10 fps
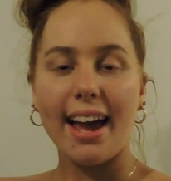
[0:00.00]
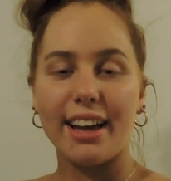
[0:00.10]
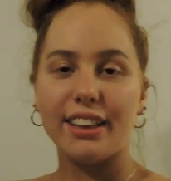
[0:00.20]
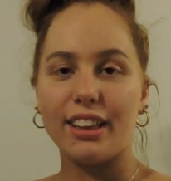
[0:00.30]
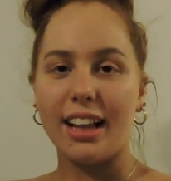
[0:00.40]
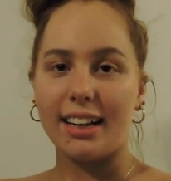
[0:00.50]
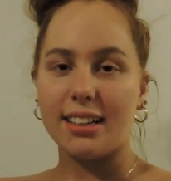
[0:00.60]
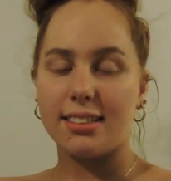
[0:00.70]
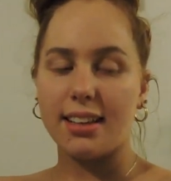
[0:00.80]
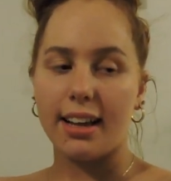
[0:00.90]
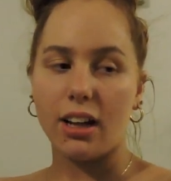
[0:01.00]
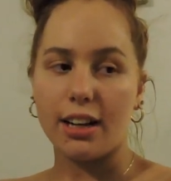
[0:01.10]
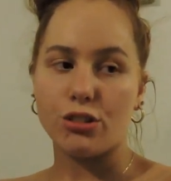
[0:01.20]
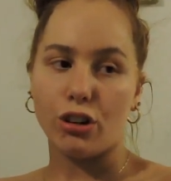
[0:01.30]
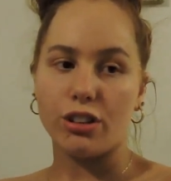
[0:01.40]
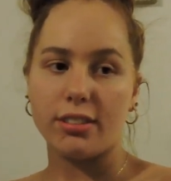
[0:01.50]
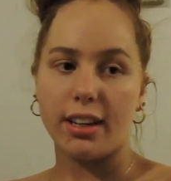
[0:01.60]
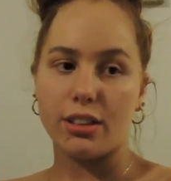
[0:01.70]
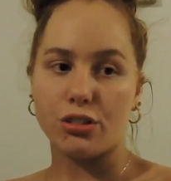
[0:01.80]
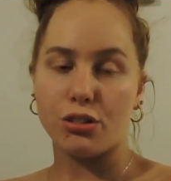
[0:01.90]
And like I said, I don't
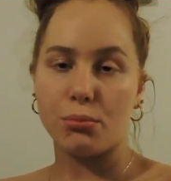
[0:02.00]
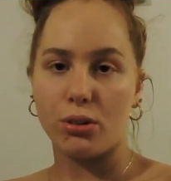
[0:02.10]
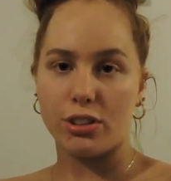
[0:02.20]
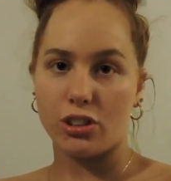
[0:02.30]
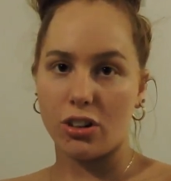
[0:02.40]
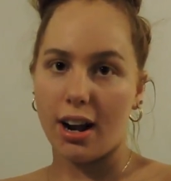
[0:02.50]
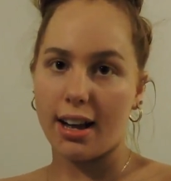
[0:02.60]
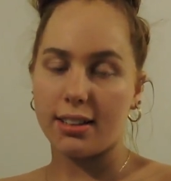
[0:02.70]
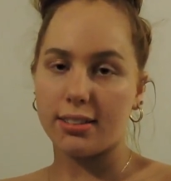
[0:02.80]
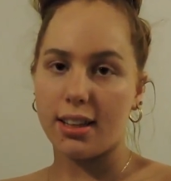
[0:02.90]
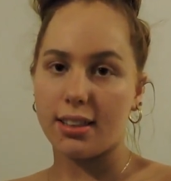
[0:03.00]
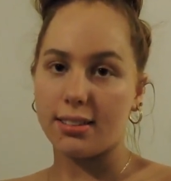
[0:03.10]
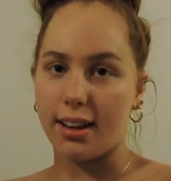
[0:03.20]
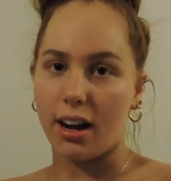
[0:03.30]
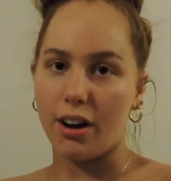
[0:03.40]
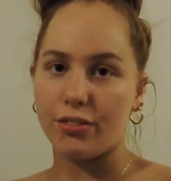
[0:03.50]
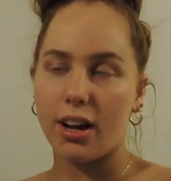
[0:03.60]
tend to moisturize the day after.